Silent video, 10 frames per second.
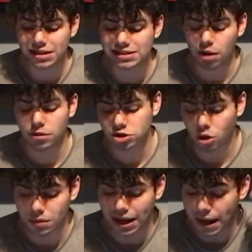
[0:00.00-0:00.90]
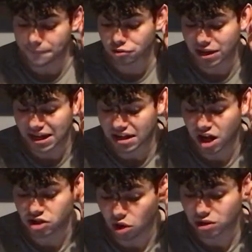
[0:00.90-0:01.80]
sell McTominay and bring in a
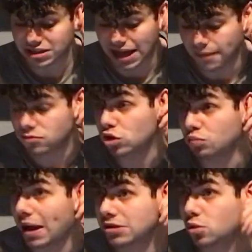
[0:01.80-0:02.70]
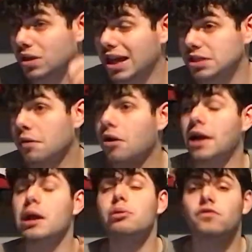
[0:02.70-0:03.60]
younger DM to battle with Casemiro. I
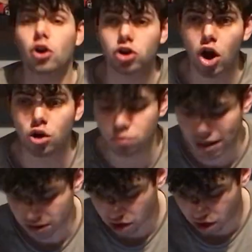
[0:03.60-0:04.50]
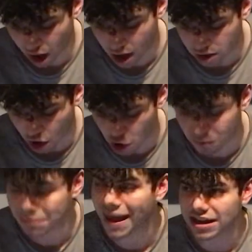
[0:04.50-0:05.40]
know you've got Kobe
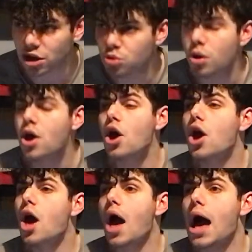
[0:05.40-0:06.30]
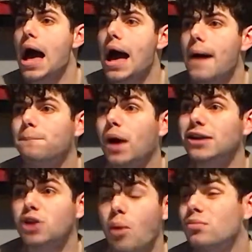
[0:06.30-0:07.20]
Mainu, but I
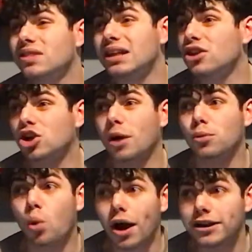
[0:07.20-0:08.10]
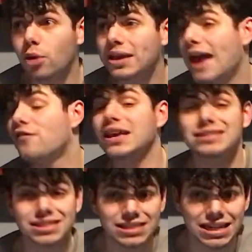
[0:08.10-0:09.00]
don't think the club quite know yet if he is
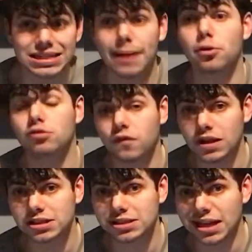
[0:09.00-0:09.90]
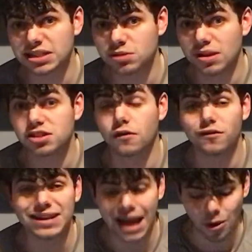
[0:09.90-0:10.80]
a CDM or if he is a centre mid. So for
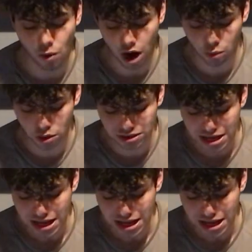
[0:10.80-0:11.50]
now, I would